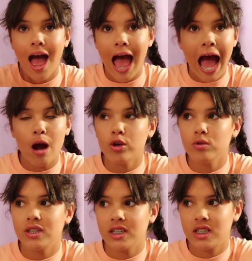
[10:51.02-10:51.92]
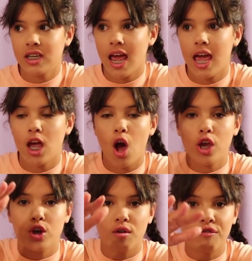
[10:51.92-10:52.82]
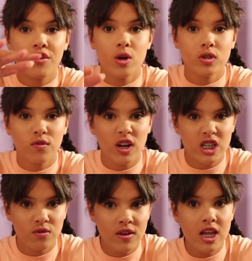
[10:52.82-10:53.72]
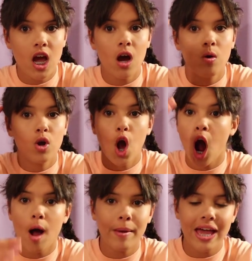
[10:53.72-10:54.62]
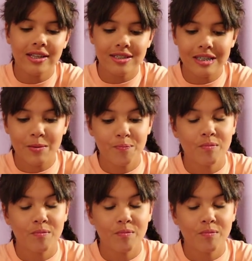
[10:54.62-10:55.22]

how you did today, your views for each video, comments.